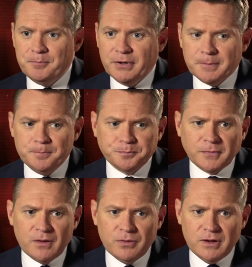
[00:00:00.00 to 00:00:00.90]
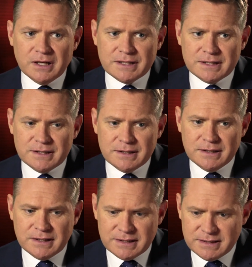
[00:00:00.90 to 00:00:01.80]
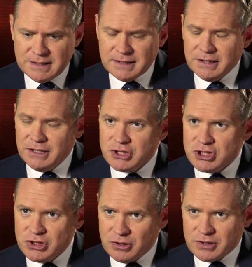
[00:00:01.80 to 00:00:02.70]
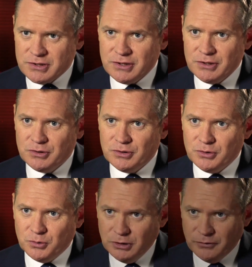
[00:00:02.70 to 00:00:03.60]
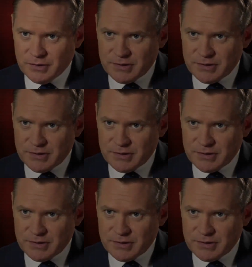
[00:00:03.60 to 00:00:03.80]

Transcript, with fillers: But it, it did. It shocked all of